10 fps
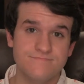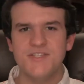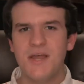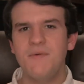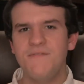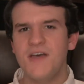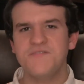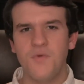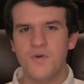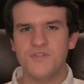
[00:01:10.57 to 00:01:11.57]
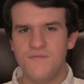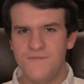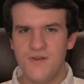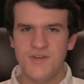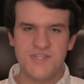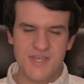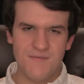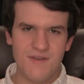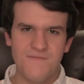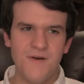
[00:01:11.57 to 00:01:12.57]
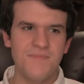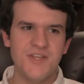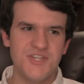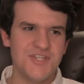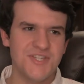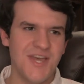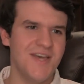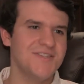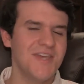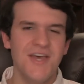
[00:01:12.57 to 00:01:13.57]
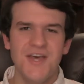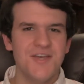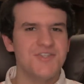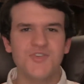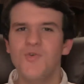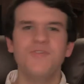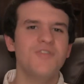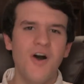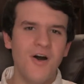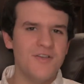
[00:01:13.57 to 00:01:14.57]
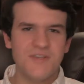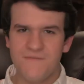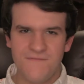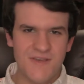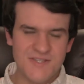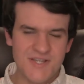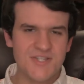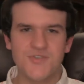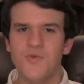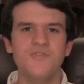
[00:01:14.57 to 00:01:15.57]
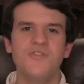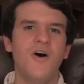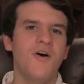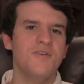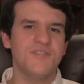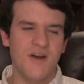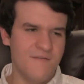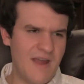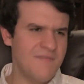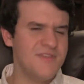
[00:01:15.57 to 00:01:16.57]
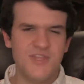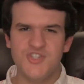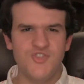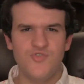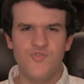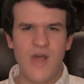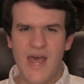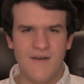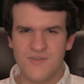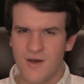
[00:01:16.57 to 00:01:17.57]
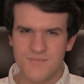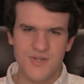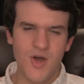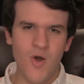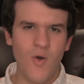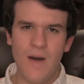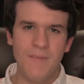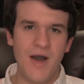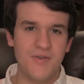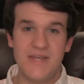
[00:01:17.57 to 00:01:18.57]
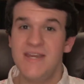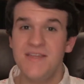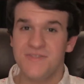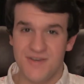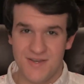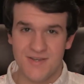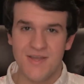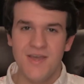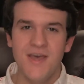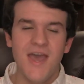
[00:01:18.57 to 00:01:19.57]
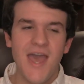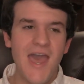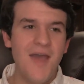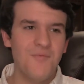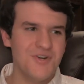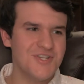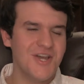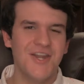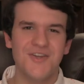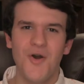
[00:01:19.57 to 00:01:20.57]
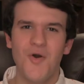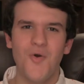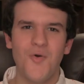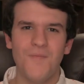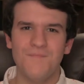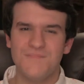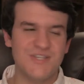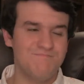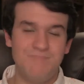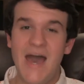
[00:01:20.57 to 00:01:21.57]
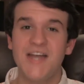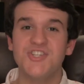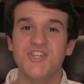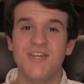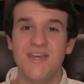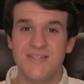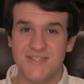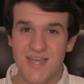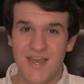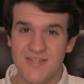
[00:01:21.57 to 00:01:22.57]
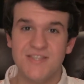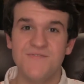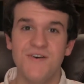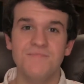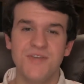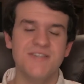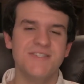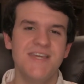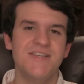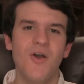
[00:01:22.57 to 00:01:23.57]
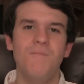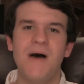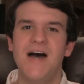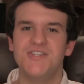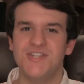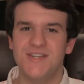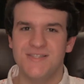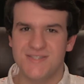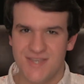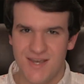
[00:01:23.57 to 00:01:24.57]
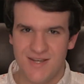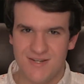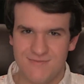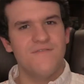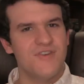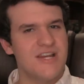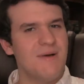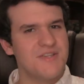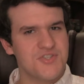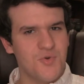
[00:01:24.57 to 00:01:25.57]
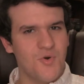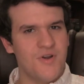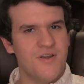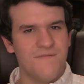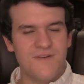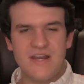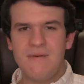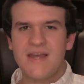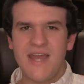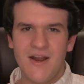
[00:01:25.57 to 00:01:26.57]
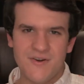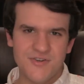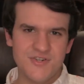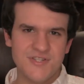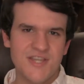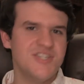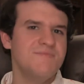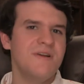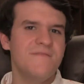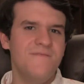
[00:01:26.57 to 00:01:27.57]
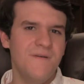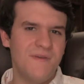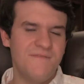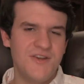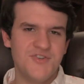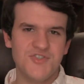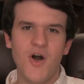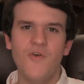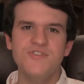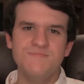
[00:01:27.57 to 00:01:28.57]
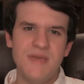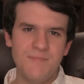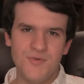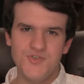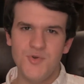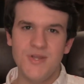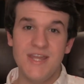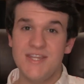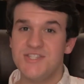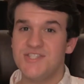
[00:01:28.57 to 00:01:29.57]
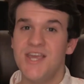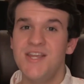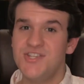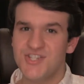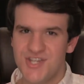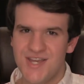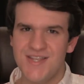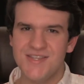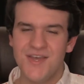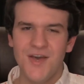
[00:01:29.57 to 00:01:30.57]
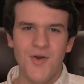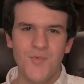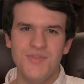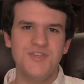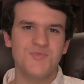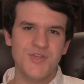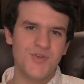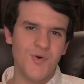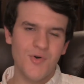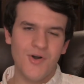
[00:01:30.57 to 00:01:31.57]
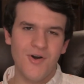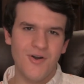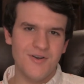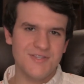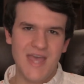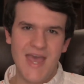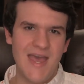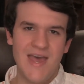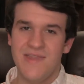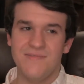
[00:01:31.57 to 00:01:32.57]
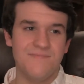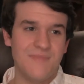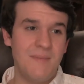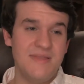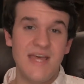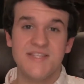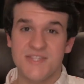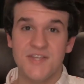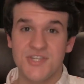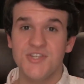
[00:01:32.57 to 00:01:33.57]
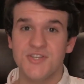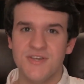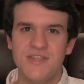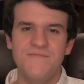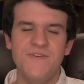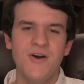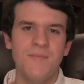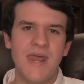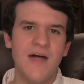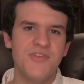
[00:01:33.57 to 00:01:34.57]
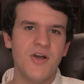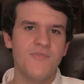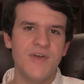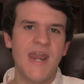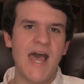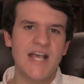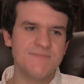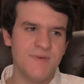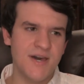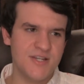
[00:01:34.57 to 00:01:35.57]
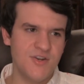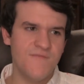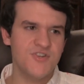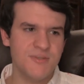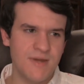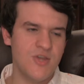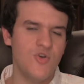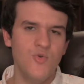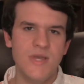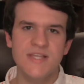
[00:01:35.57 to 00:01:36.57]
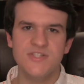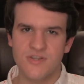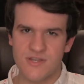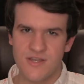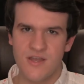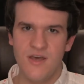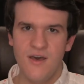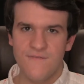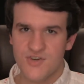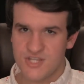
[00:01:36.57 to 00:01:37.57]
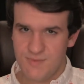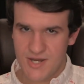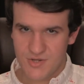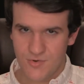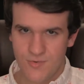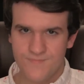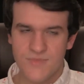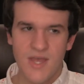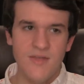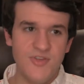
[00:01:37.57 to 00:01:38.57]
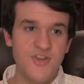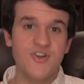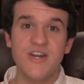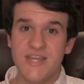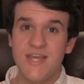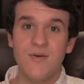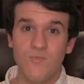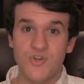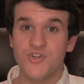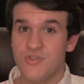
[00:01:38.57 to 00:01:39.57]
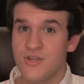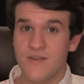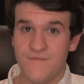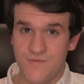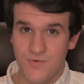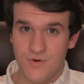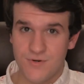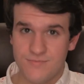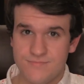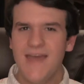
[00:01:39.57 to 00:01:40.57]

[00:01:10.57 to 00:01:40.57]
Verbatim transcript: So now we fast forward to Furious seven, a film that just says, screw the laws of physics, screw the laws of everything that you have come to know about anything, and we're just going to go just batshit insane. And this film does indeed go batshit insane. Forget about story, forget about characters, let's just make a film that features all these people doing insane shit with these really cool cars. And I mean, that's essentially the film, and I think on that aspect, you know, if you're somebody who is looking for a spectacle, then you're going to get what you're looking for.